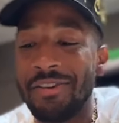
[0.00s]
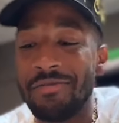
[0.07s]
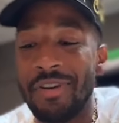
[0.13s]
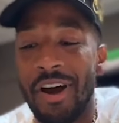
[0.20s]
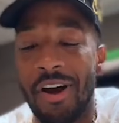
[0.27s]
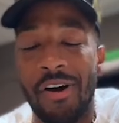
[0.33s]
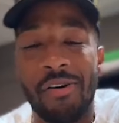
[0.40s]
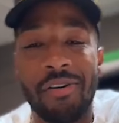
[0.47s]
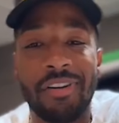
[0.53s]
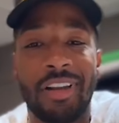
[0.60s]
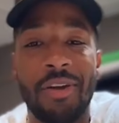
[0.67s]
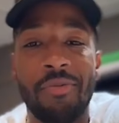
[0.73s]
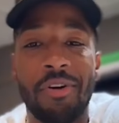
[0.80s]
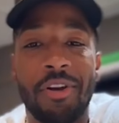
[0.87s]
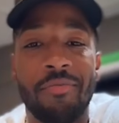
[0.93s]
You know,
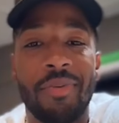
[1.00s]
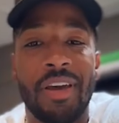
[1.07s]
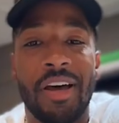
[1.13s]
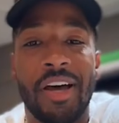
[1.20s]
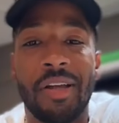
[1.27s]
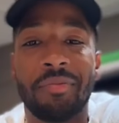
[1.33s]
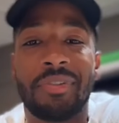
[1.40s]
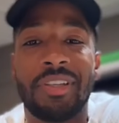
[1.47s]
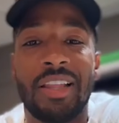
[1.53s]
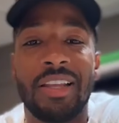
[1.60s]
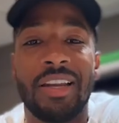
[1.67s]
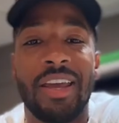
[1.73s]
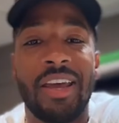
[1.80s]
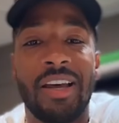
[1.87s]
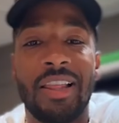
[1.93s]
they would have been
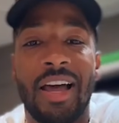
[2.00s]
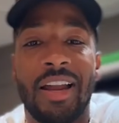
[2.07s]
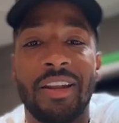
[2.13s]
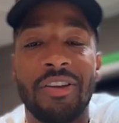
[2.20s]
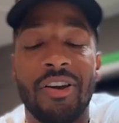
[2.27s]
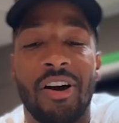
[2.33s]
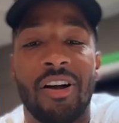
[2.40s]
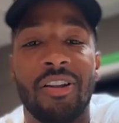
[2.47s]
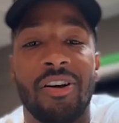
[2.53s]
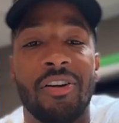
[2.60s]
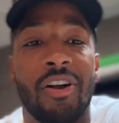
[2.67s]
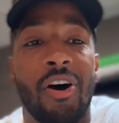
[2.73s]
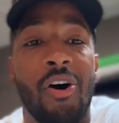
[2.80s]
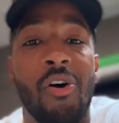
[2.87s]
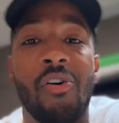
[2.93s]
upselling the hell out of y'all
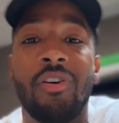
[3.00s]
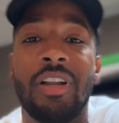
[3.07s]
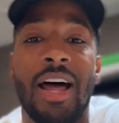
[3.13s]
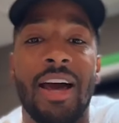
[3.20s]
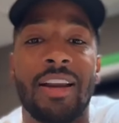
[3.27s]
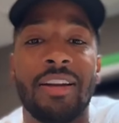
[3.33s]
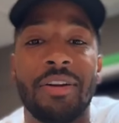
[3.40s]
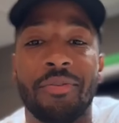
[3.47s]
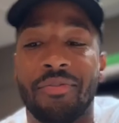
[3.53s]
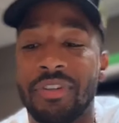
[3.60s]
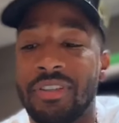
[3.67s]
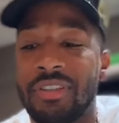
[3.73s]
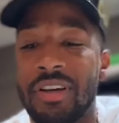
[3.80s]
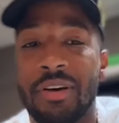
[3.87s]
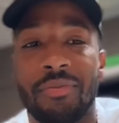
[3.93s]
on a whole lot of
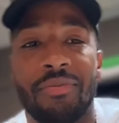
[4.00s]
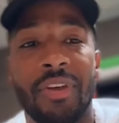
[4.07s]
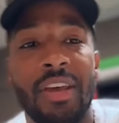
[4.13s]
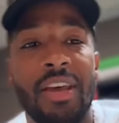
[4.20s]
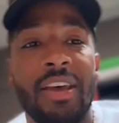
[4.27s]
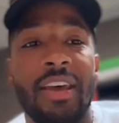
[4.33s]
different stuff.